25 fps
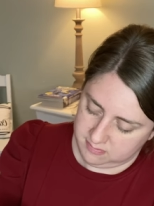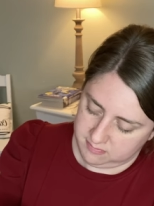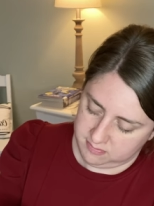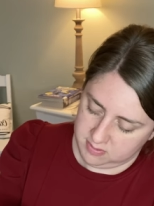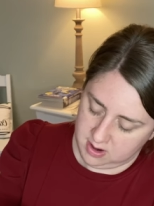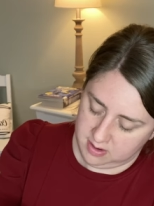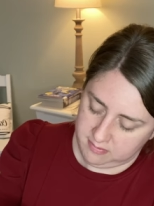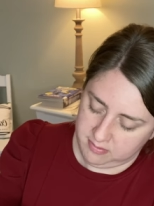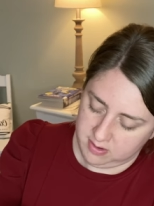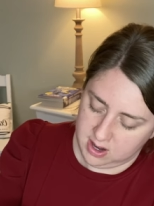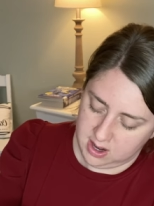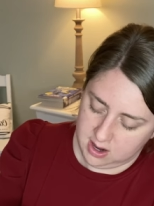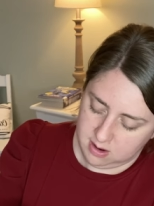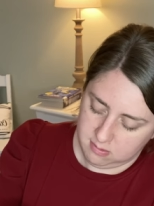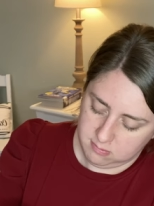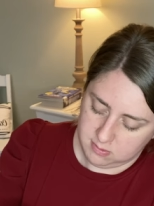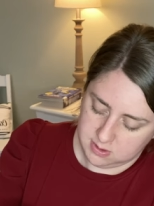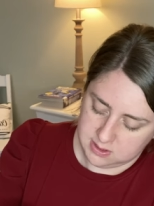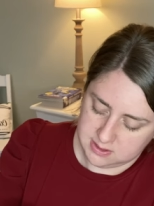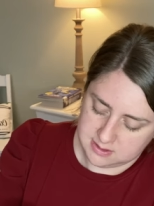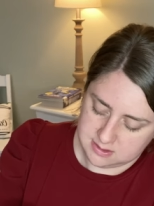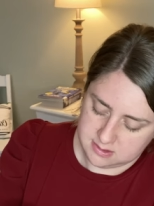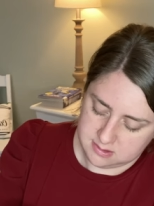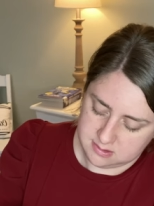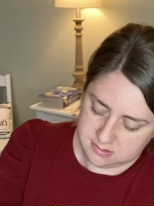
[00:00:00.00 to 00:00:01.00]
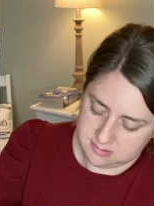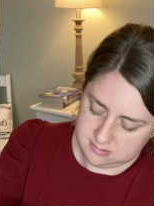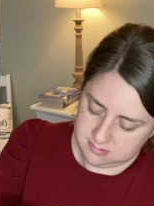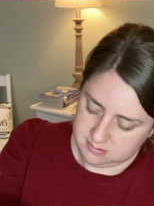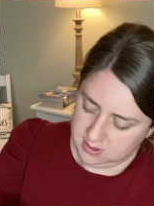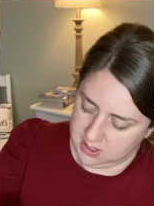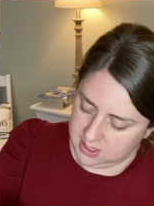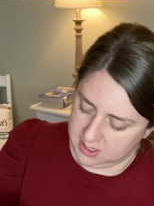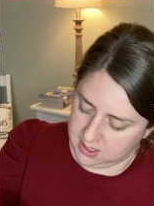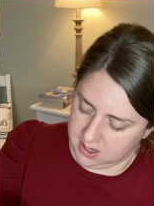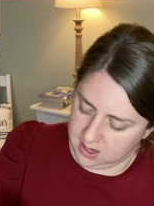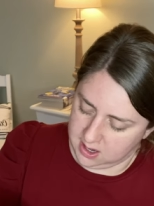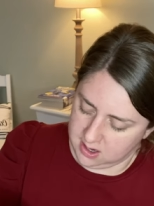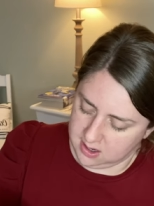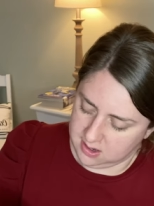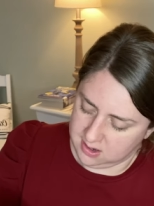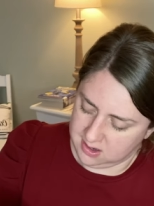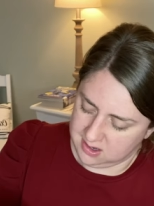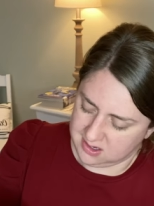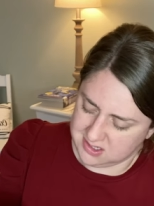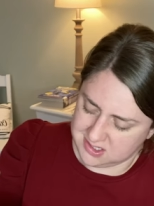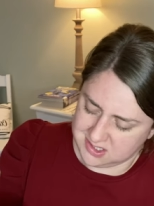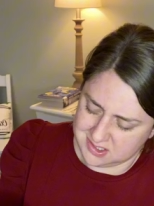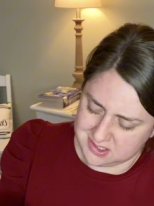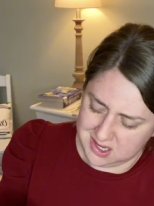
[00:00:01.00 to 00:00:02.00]
Never had one like kind of,
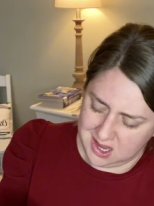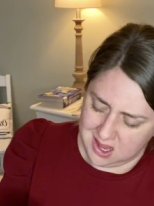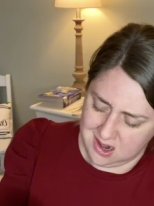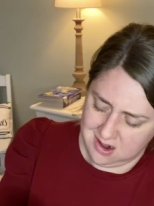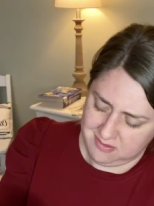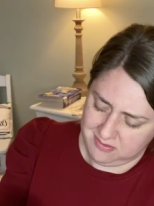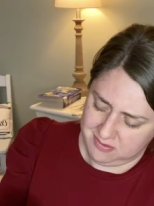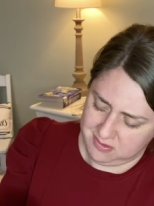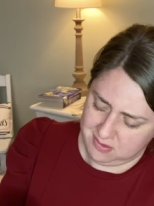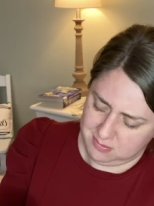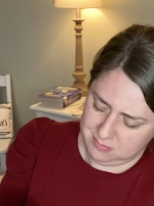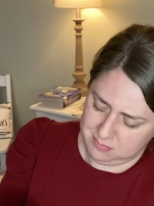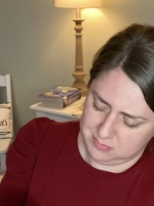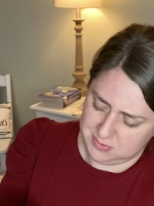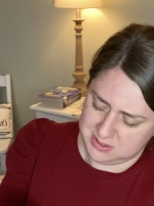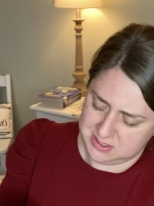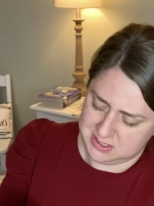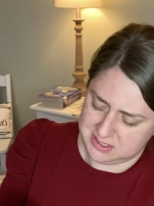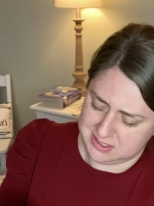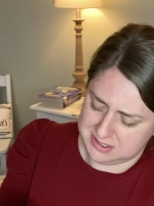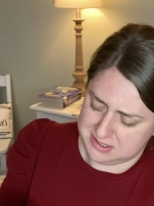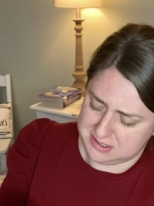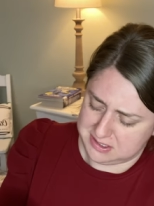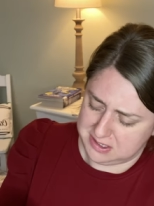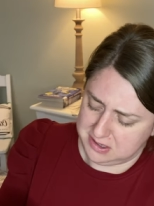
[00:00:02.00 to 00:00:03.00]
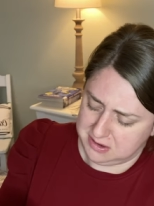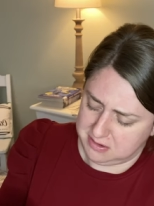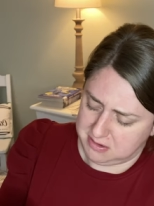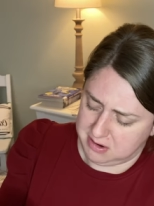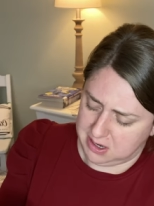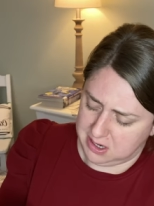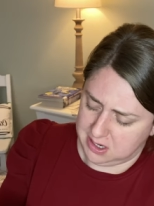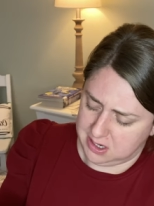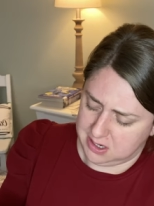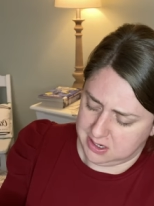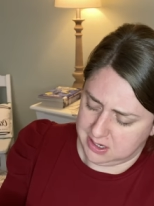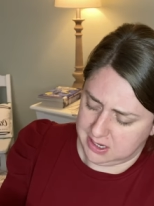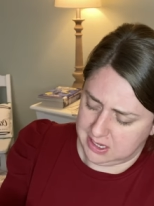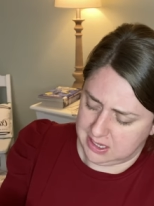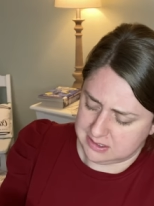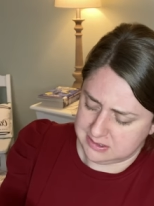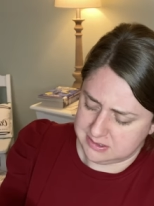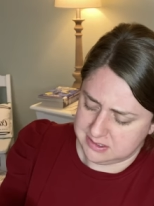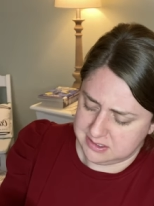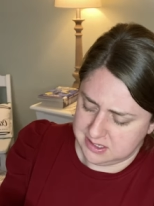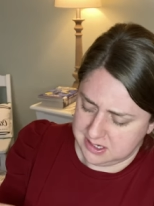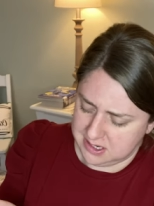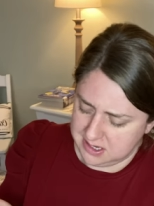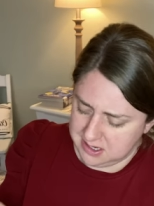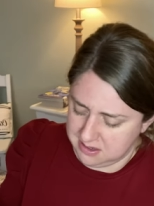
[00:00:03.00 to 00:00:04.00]
it just kind of almost disintegrated
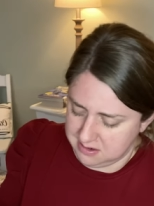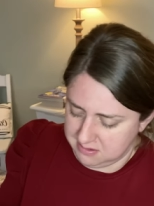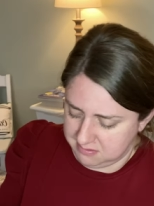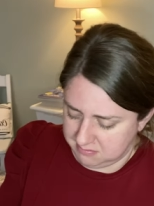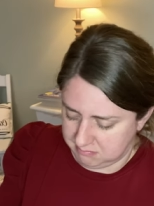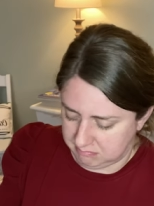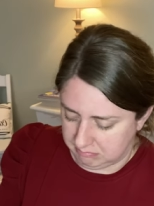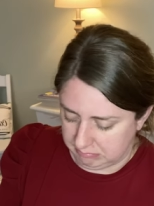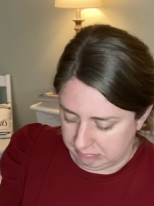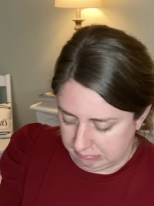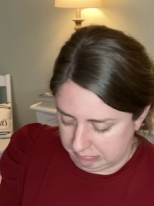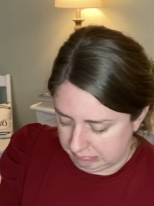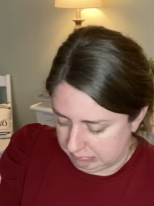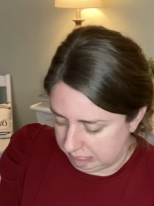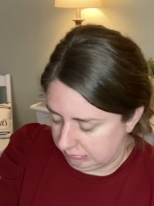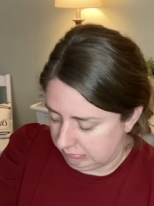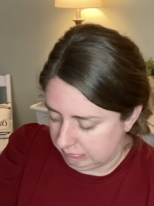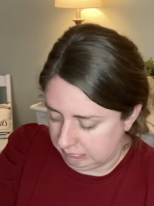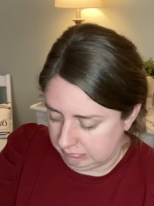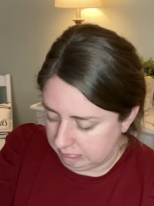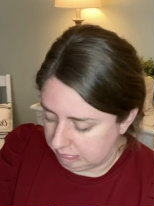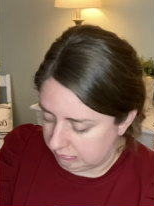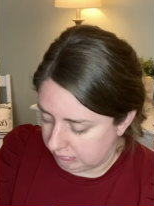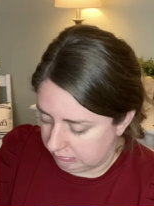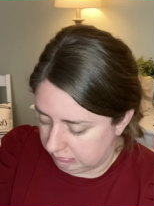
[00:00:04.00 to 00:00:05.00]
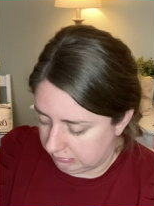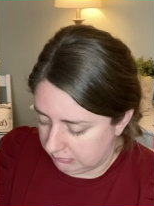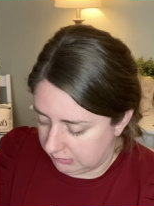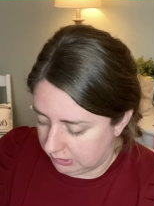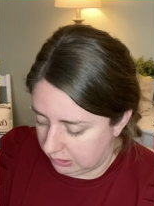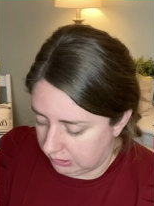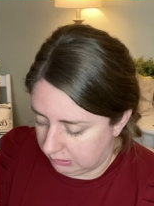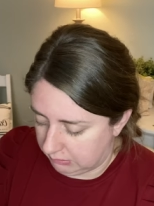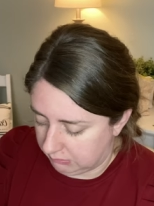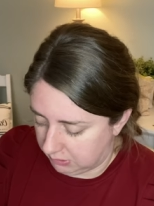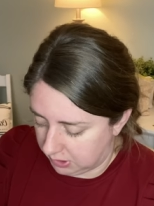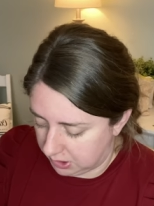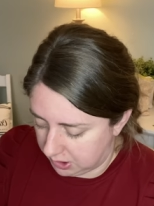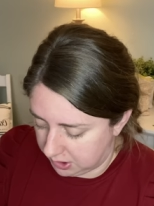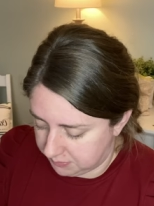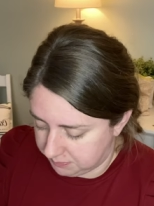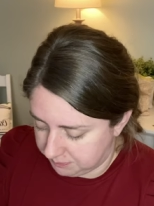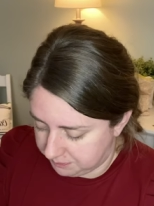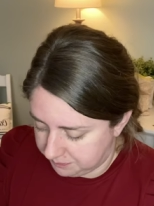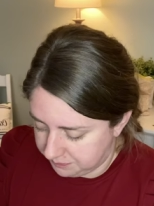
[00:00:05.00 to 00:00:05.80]
against it. Not great.